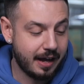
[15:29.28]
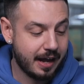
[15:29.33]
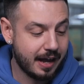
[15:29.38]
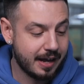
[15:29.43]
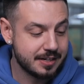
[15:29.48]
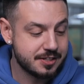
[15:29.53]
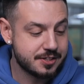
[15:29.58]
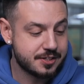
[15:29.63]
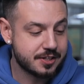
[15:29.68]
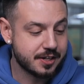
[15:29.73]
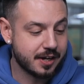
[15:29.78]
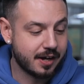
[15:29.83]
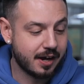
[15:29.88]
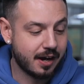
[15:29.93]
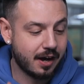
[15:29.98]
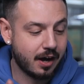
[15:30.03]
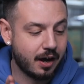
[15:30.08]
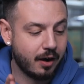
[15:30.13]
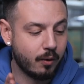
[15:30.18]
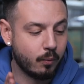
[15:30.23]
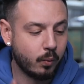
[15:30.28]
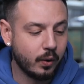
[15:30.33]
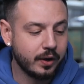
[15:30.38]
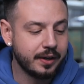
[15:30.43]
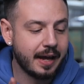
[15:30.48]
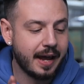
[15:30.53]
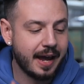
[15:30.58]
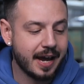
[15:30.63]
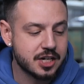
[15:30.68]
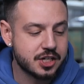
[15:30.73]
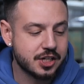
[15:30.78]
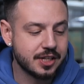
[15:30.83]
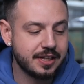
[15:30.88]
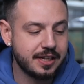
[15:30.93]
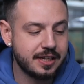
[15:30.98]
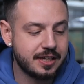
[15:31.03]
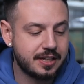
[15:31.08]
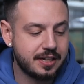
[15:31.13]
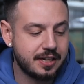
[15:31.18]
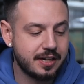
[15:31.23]
And what
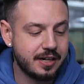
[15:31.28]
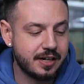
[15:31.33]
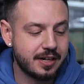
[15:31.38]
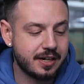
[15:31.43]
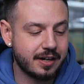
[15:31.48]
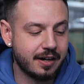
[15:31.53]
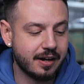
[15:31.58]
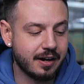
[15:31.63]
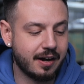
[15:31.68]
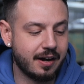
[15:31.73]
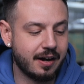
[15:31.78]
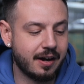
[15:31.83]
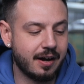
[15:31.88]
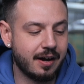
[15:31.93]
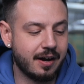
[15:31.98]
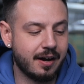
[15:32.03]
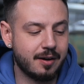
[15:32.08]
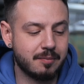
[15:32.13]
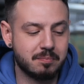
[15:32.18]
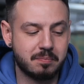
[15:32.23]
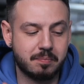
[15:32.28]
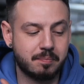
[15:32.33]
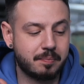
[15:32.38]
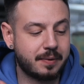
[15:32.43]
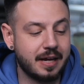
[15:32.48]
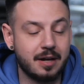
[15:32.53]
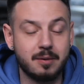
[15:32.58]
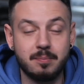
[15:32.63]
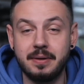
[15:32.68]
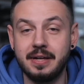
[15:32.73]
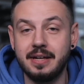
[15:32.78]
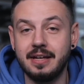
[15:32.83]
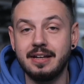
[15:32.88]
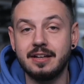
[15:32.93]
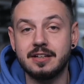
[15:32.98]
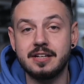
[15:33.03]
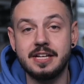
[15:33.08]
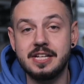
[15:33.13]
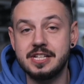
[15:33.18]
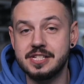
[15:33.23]
actually here can be
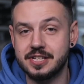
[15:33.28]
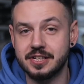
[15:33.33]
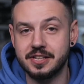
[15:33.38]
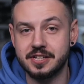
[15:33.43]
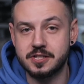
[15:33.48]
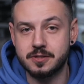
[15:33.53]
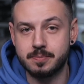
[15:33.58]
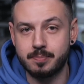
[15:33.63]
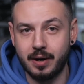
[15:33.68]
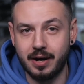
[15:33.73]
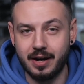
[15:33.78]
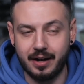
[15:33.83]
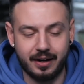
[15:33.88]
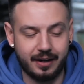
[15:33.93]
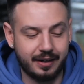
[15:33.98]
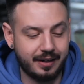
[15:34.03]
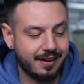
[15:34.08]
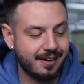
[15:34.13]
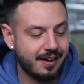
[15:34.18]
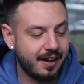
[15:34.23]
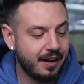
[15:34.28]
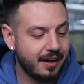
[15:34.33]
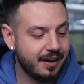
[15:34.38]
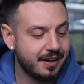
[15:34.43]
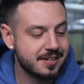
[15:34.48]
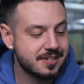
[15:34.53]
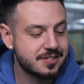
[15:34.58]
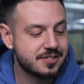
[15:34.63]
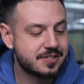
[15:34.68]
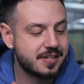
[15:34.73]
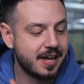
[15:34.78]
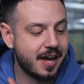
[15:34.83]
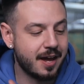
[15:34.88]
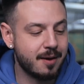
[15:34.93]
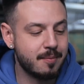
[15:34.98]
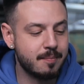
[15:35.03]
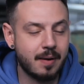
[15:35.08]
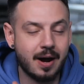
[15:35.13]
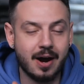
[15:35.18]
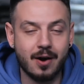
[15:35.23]
easily spotted is the
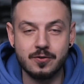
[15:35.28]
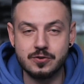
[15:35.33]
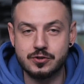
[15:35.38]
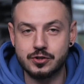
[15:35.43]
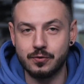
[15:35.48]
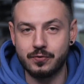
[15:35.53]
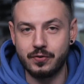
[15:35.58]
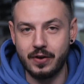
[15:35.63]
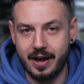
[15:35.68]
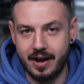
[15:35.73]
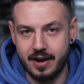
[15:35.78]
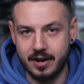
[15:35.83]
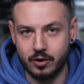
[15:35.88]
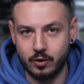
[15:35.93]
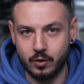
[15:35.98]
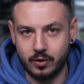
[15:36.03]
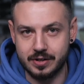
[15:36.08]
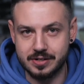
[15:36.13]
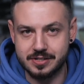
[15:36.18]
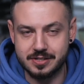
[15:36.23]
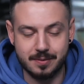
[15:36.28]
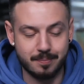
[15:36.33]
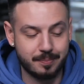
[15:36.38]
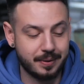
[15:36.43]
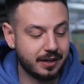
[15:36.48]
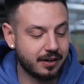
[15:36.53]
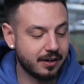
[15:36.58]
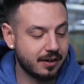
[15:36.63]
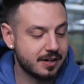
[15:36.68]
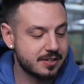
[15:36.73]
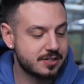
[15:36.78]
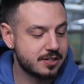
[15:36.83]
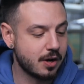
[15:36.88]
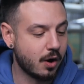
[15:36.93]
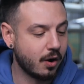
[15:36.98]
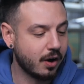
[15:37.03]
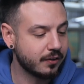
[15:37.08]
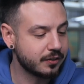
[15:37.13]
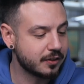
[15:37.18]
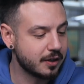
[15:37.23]
amount of errors, because
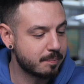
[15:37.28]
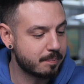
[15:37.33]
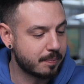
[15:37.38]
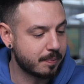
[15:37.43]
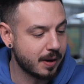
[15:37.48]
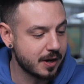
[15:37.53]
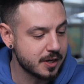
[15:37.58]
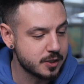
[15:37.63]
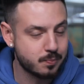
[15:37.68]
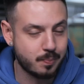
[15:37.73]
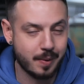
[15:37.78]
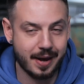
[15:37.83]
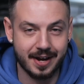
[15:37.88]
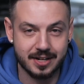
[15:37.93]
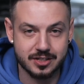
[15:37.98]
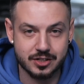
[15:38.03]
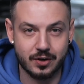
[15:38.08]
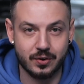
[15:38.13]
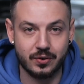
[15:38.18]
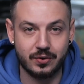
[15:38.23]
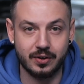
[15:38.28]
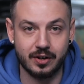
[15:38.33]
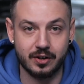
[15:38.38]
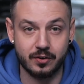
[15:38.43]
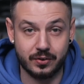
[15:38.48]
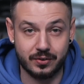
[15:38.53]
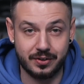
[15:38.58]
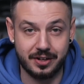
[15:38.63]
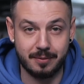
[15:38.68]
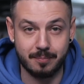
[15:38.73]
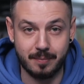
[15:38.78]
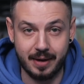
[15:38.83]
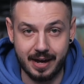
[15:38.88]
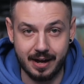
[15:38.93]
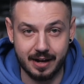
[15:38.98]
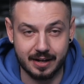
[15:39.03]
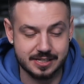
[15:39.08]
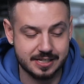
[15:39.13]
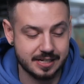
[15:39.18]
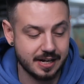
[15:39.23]
on the ProSpector 3
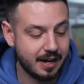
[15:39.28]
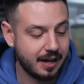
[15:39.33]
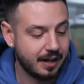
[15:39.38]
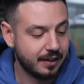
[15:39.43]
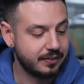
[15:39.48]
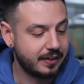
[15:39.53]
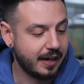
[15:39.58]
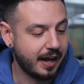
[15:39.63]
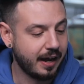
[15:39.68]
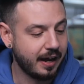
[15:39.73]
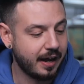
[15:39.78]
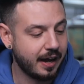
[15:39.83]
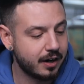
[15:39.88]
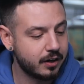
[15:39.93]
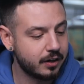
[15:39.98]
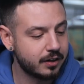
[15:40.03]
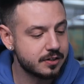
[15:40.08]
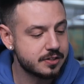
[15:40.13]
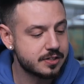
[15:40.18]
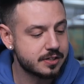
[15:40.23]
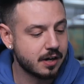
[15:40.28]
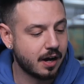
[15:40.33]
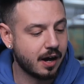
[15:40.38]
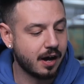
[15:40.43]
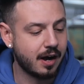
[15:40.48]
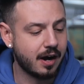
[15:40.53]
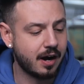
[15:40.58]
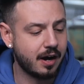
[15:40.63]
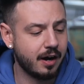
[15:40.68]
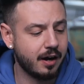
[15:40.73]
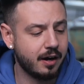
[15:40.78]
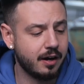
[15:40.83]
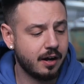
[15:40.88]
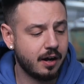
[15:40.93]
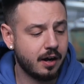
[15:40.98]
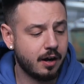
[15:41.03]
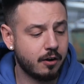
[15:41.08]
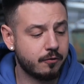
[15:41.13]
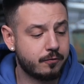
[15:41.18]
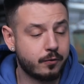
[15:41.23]
Max, the errors are
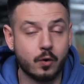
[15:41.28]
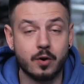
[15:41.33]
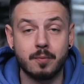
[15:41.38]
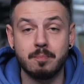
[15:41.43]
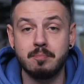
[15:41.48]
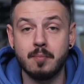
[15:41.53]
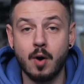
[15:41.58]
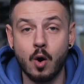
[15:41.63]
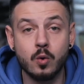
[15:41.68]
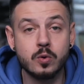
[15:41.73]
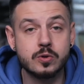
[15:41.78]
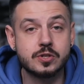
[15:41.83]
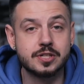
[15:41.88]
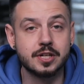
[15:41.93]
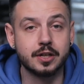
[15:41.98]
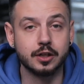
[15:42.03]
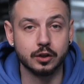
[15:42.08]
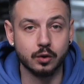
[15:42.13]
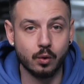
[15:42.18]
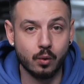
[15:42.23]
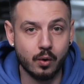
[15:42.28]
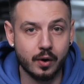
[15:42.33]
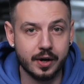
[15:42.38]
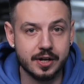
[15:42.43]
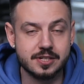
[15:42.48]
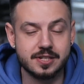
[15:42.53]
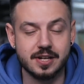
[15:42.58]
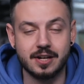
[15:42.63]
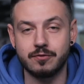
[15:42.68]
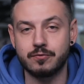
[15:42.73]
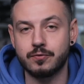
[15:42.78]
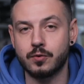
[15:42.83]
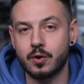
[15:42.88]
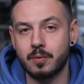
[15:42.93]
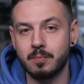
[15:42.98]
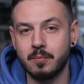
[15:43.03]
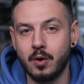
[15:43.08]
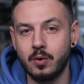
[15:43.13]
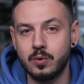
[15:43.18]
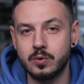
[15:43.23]
for most alloys and for
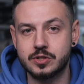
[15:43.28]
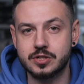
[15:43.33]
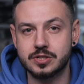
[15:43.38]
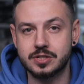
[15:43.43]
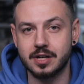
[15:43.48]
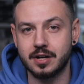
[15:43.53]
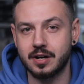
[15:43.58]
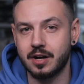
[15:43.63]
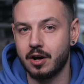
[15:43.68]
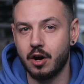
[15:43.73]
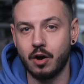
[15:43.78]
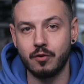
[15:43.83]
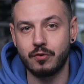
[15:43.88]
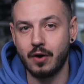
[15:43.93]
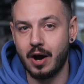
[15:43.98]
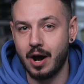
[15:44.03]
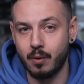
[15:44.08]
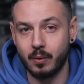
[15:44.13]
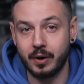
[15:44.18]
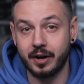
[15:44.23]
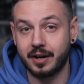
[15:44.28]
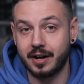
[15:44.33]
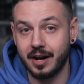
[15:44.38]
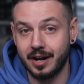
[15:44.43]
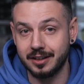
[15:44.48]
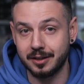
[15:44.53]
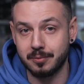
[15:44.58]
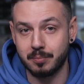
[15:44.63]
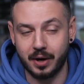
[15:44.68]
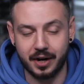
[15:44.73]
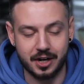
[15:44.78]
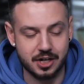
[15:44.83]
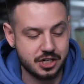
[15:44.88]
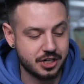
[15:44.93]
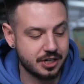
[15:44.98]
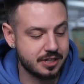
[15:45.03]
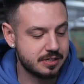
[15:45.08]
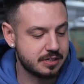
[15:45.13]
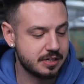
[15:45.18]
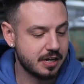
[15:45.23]
most of our
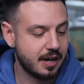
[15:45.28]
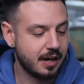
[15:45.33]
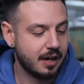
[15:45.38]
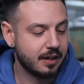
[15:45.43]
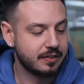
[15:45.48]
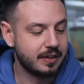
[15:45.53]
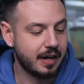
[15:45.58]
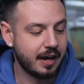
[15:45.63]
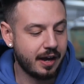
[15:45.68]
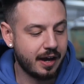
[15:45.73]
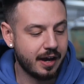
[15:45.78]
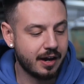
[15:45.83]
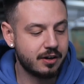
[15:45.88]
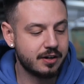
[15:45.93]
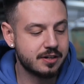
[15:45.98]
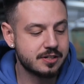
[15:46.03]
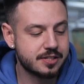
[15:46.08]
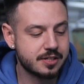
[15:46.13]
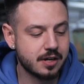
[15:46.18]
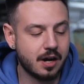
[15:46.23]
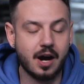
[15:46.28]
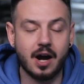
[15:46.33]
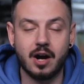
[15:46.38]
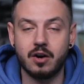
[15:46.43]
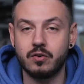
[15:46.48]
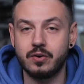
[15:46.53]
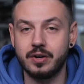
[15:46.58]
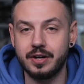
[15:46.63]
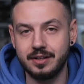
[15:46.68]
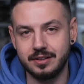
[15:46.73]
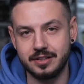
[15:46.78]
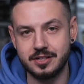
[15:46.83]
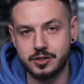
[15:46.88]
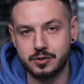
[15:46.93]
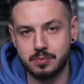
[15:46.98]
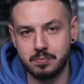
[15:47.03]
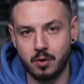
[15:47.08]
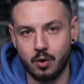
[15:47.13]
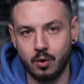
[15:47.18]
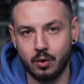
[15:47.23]
calibrations, the errors are really
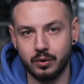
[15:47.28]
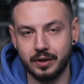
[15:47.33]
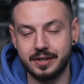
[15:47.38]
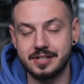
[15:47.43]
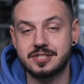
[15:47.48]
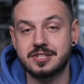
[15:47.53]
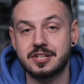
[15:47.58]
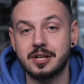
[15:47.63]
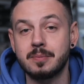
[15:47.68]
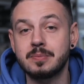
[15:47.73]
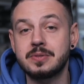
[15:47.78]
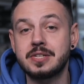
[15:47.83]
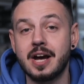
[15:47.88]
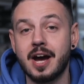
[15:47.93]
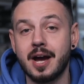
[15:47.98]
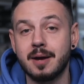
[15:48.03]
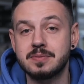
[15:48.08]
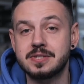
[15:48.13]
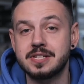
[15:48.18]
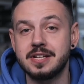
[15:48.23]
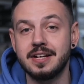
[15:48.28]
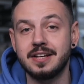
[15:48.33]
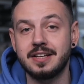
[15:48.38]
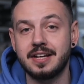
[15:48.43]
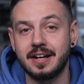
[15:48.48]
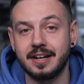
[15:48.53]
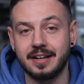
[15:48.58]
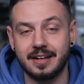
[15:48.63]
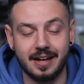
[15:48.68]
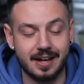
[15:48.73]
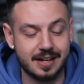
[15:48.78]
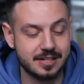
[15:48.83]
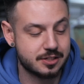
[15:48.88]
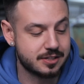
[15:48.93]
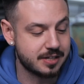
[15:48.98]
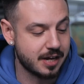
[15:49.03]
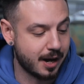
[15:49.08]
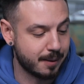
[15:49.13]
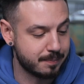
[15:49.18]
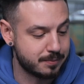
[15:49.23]
small, and sometimes it can get
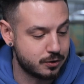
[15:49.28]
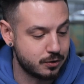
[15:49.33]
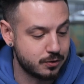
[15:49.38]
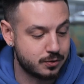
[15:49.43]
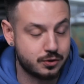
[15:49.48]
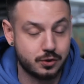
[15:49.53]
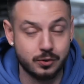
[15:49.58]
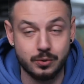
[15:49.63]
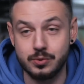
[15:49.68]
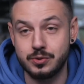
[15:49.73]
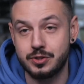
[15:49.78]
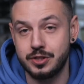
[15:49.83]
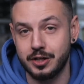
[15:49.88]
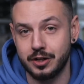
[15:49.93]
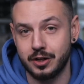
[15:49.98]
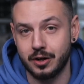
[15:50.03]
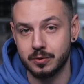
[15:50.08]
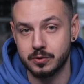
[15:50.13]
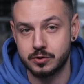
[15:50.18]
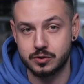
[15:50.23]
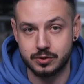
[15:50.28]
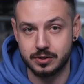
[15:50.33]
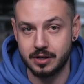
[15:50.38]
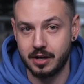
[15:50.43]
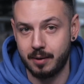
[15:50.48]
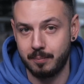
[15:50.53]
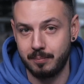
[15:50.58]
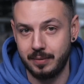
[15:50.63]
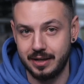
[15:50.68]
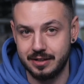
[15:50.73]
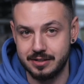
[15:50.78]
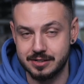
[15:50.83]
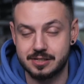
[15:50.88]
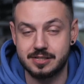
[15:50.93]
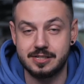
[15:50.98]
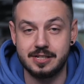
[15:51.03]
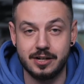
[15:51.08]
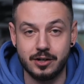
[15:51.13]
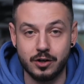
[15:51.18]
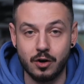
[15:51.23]
up to 2 zeros, means
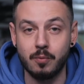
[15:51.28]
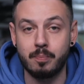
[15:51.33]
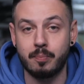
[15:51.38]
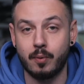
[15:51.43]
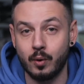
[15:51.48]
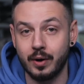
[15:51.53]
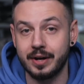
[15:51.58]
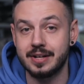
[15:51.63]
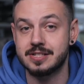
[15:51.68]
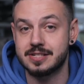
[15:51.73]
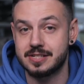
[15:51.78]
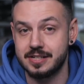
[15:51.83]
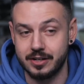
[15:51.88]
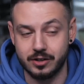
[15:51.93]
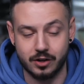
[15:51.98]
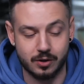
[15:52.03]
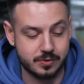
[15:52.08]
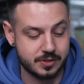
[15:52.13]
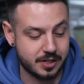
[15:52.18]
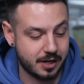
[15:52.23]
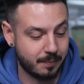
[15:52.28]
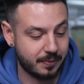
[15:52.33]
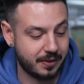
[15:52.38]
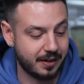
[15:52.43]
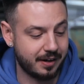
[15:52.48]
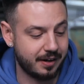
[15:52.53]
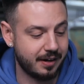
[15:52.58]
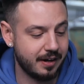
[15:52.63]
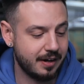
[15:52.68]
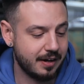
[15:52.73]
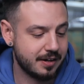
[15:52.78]
0.0 something.